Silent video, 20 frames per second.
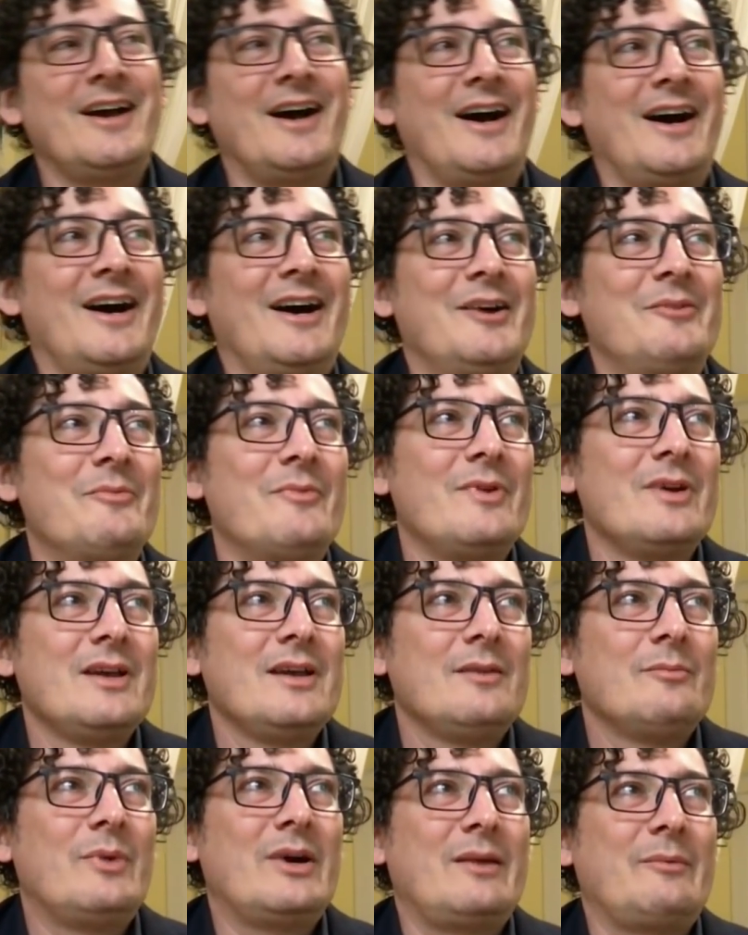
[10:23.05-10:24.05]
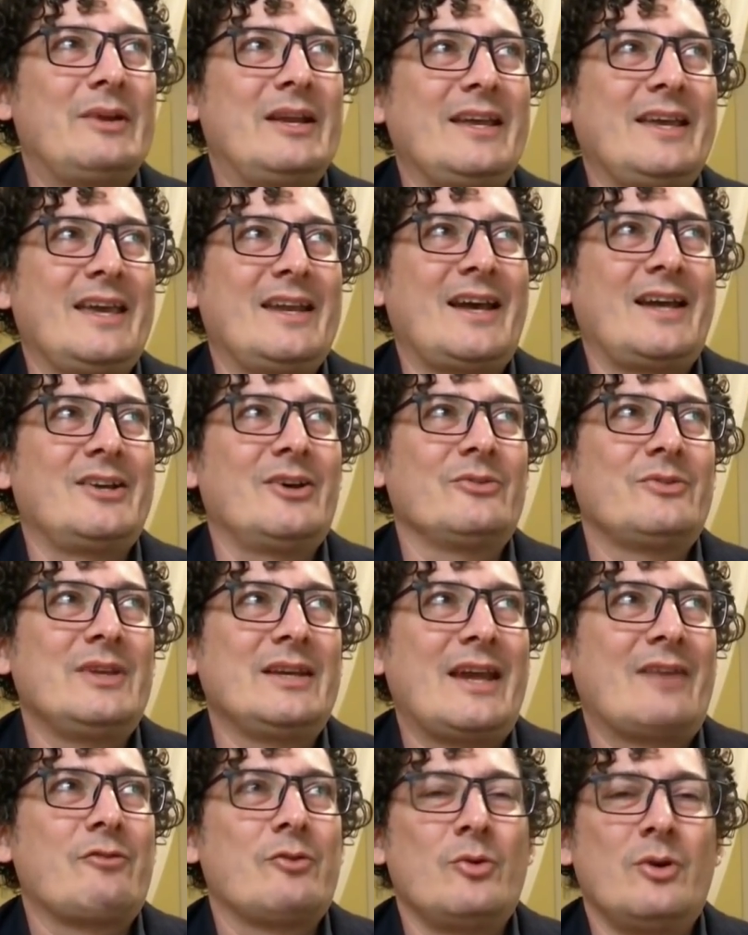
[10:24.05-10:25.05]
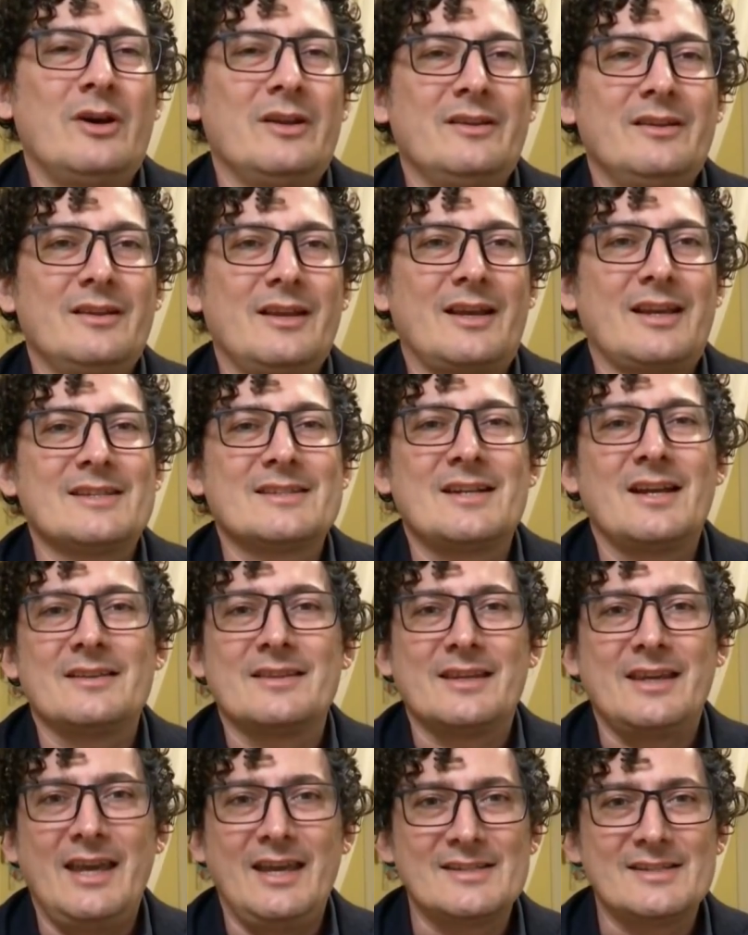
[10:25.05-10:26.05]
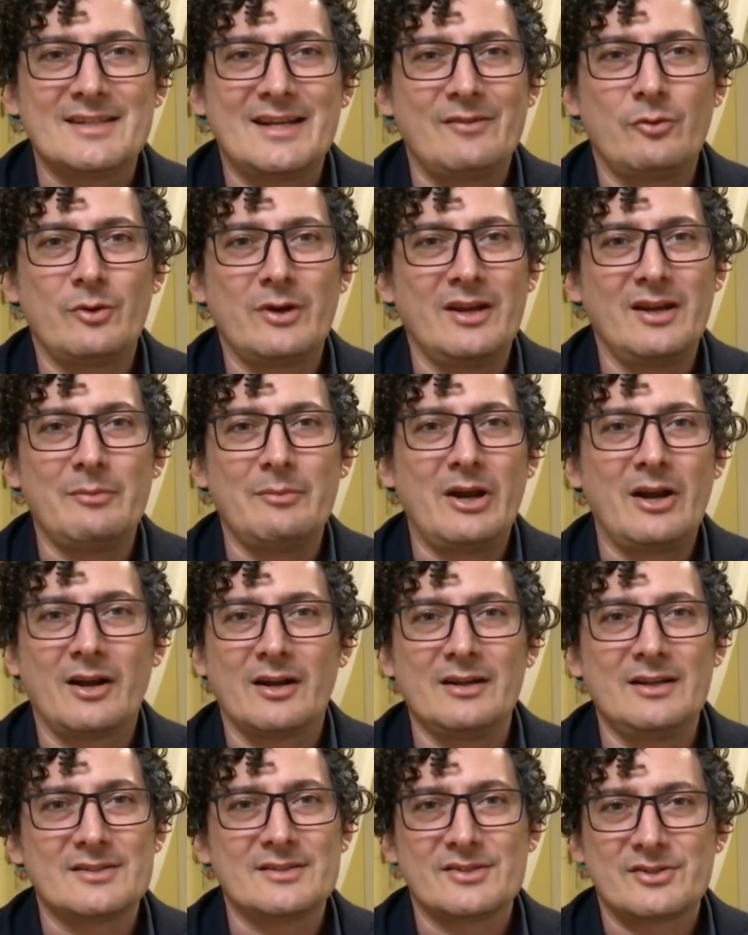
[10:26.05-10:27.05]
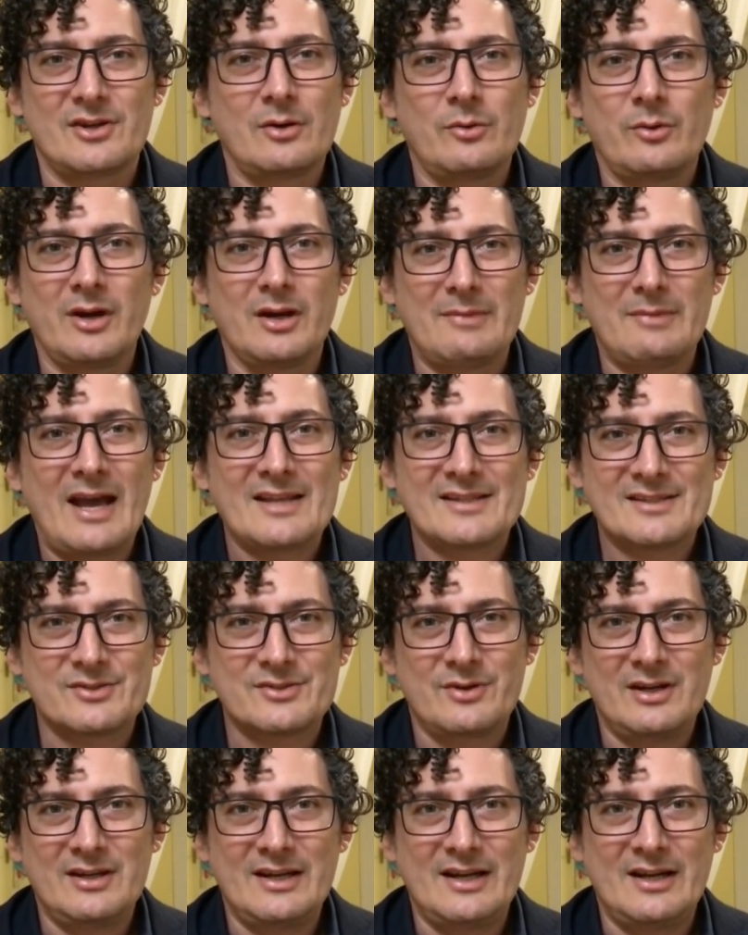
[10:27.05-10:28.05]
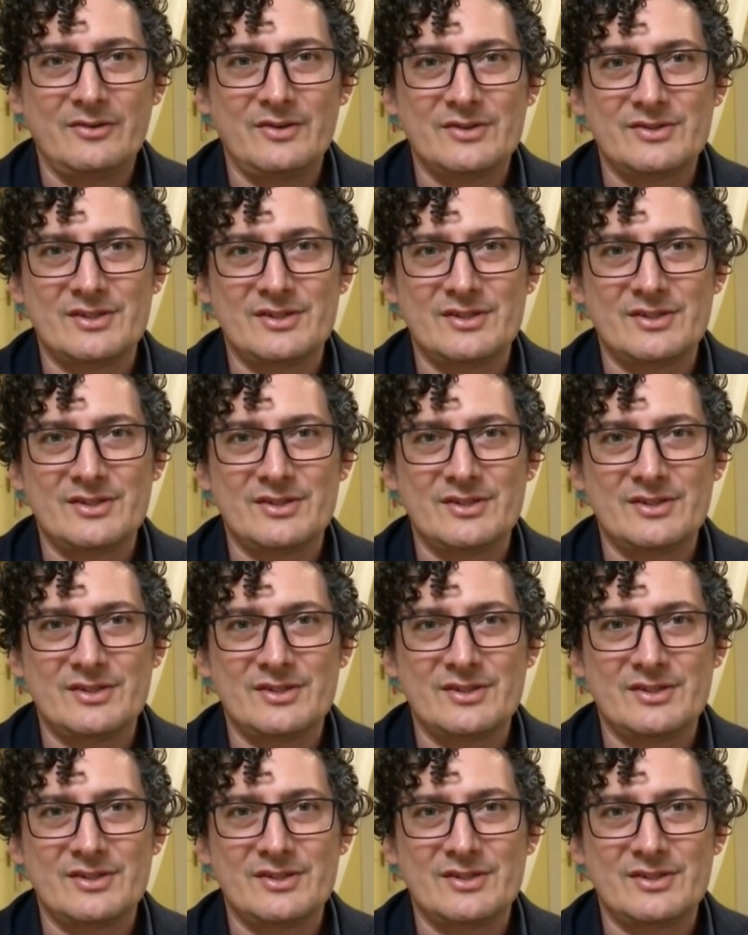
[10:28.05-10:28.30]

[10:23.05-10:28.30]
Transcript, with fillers: Um, but, but again, I don't think everyone, like it's not the case that everyone in America needs to start wearing masks right now.